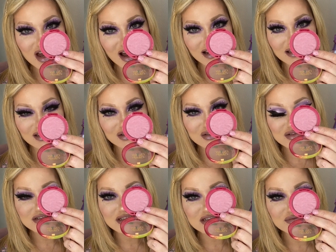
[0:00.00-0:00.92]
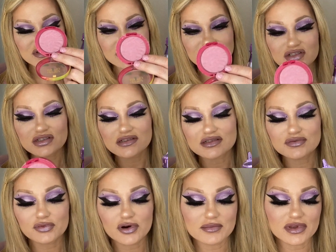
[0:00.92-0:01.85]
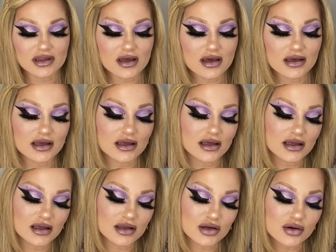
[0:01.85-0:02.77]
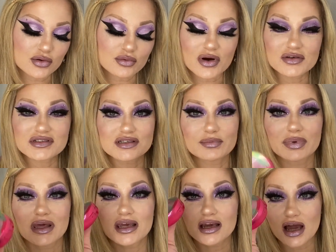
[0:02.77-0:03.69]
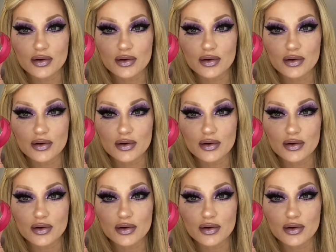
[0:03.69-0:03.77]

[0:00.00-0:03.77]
I use this Physicians formula in Rosy Pink.